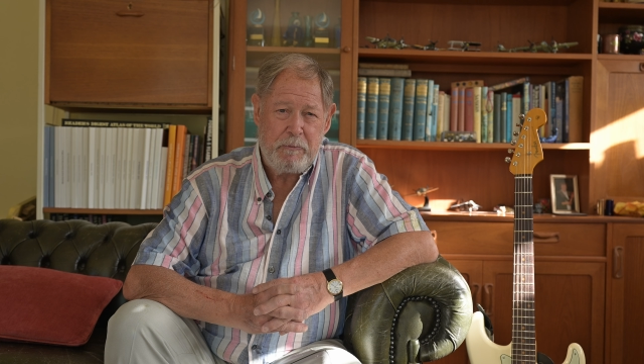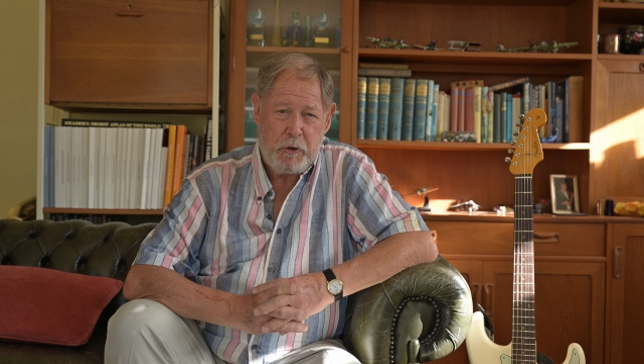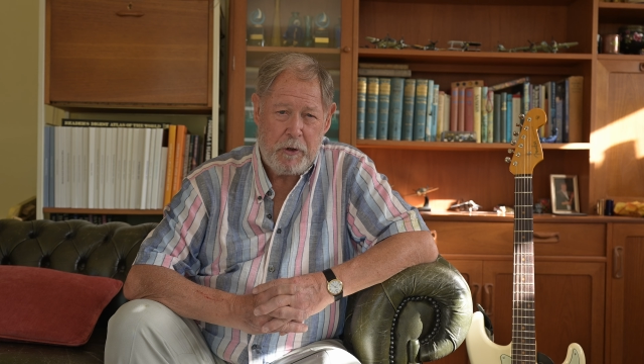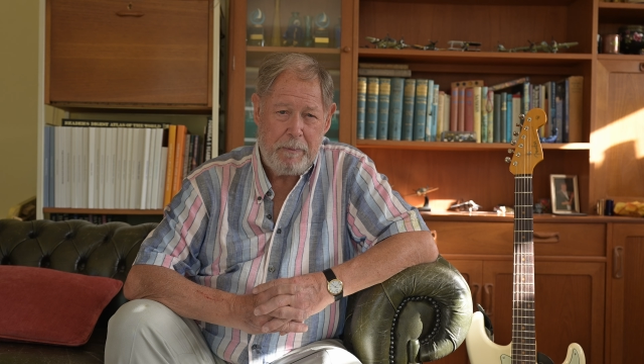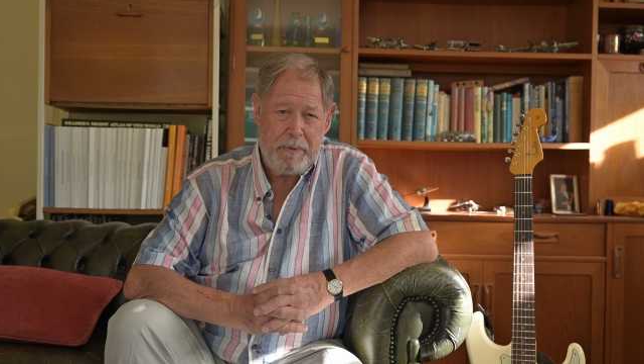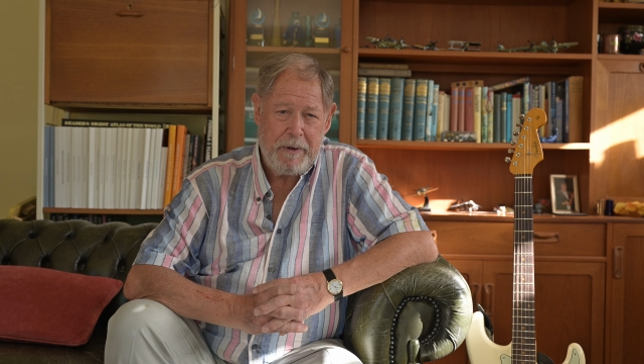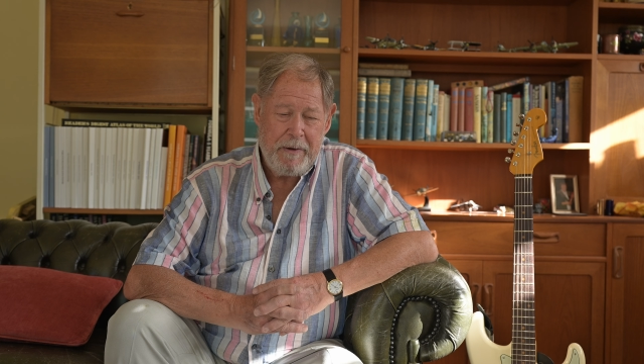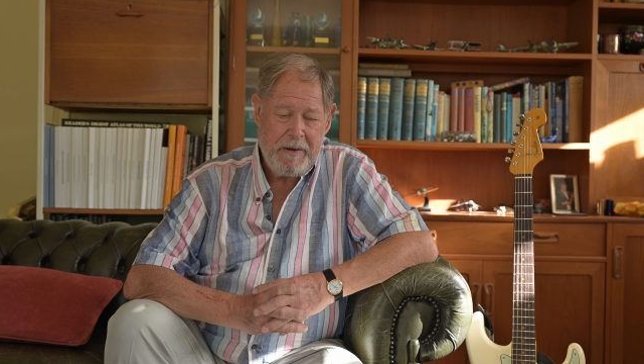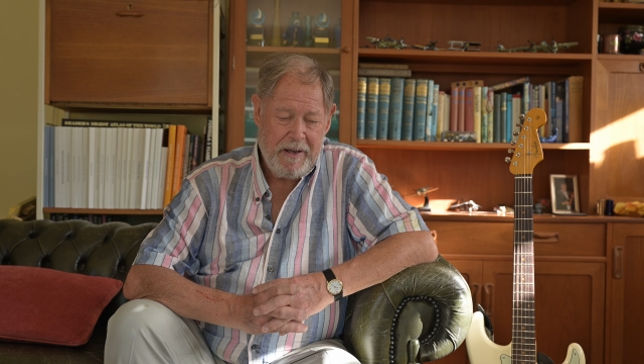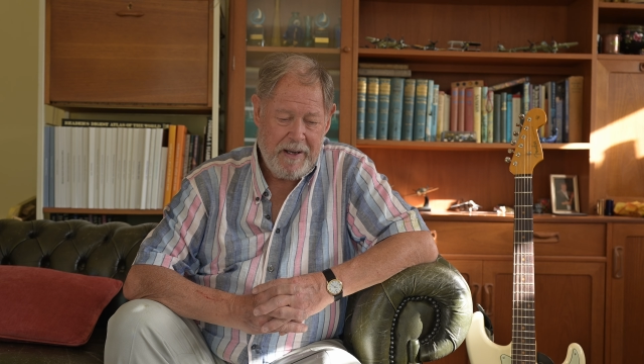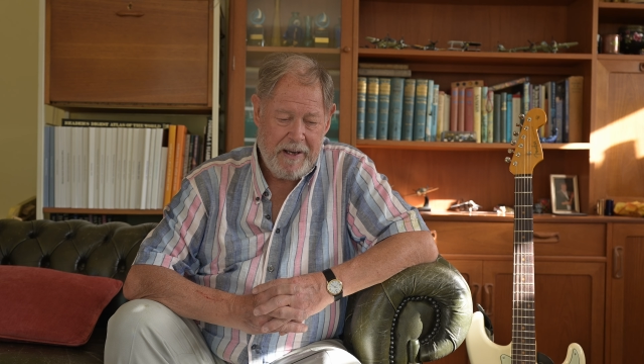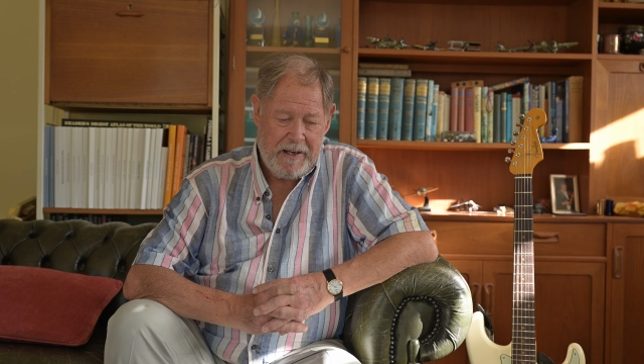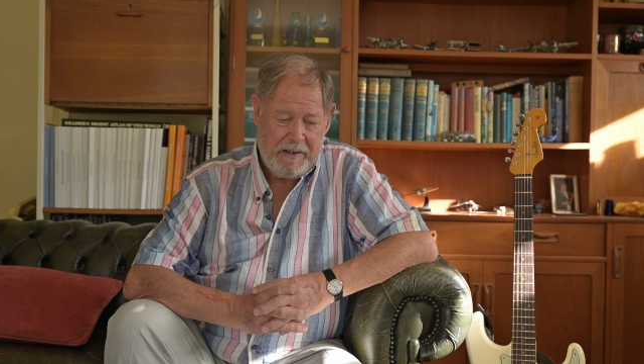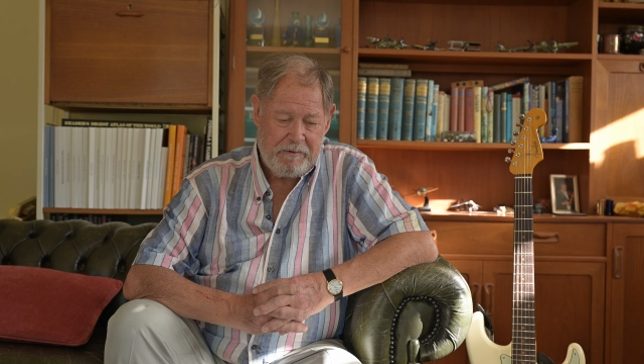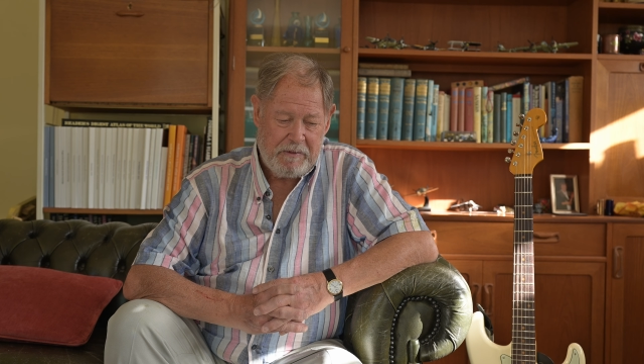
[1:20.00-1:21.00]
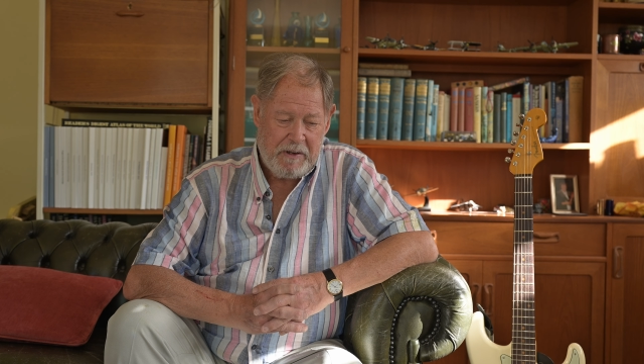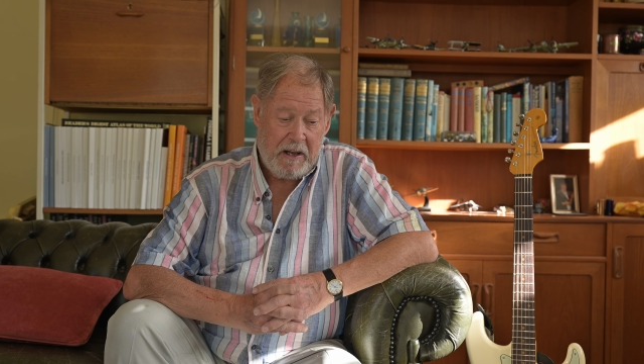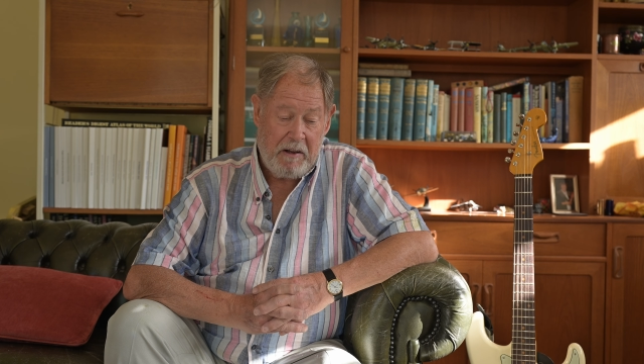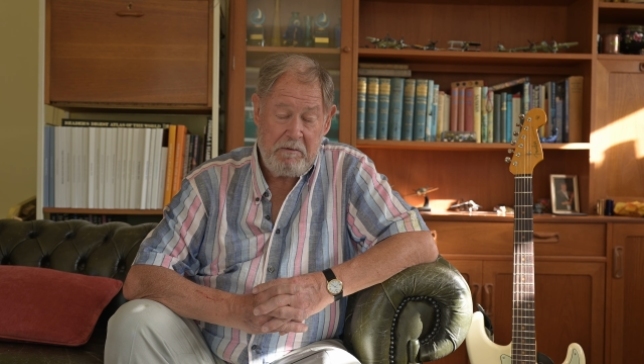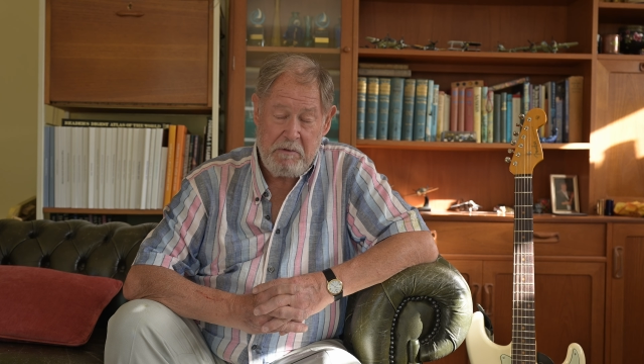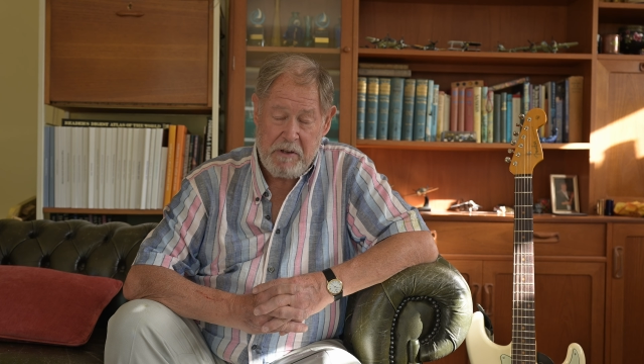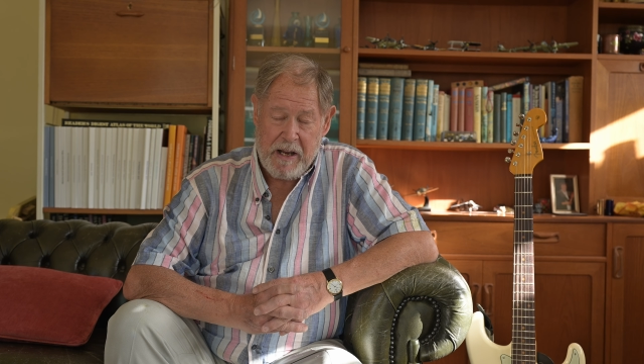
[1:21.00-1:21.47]
trip in
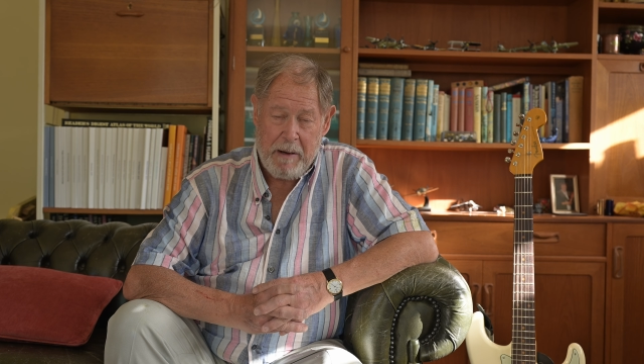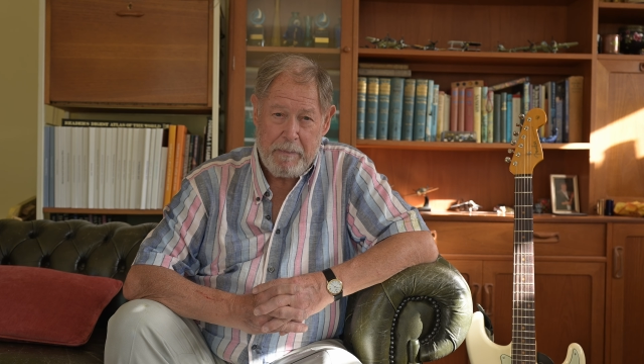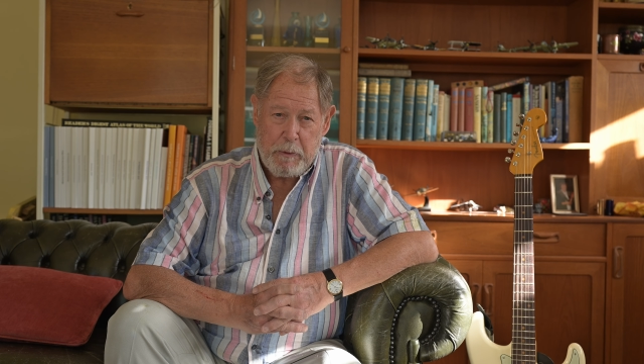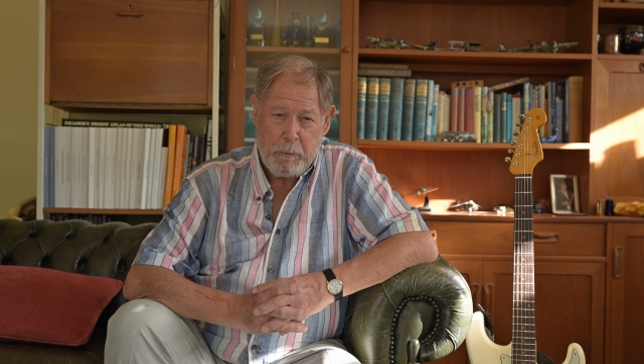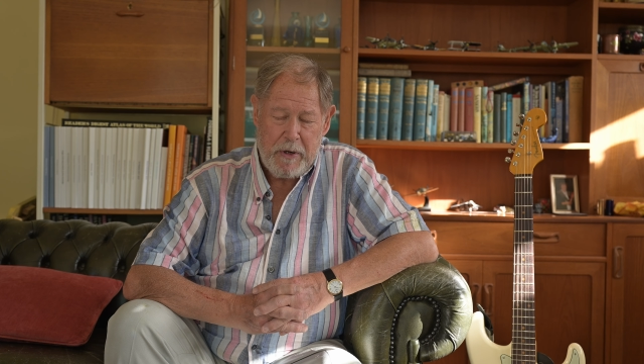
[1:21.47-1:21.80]
the coming